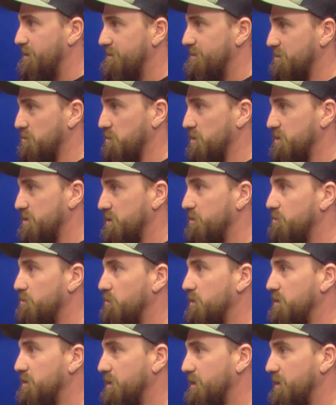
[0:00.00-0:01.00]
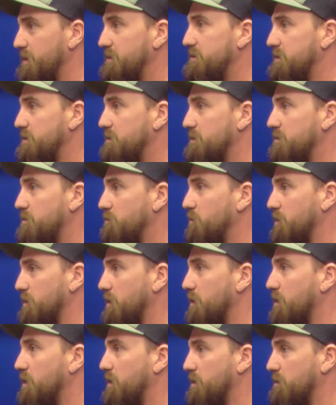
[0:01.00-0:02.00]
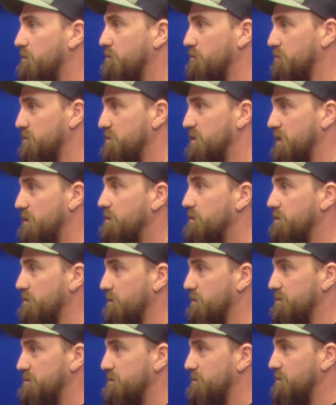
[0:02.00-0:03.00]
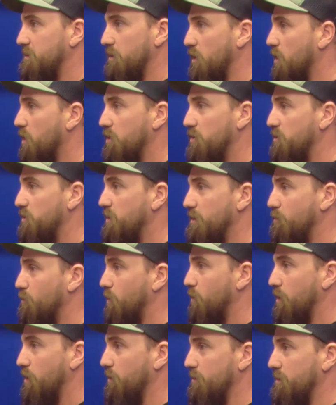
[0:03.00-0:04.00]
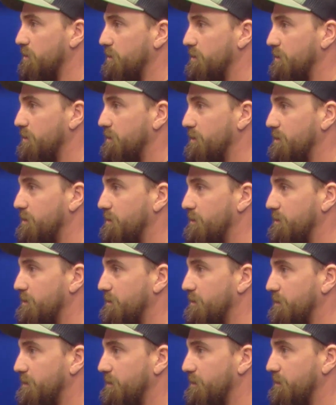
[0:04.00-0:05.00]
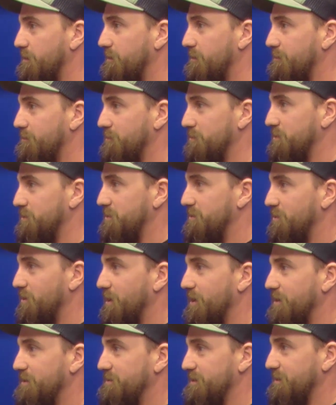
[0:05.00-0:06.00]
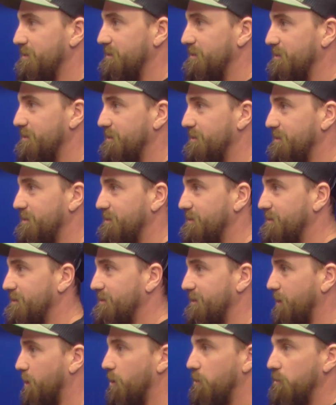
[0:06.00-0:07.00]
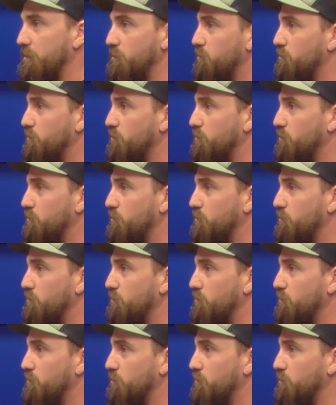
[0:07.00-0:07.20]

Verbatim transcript: So until we listened to what God was telling us, nothing worked, which is crazy. Mm-hmm. All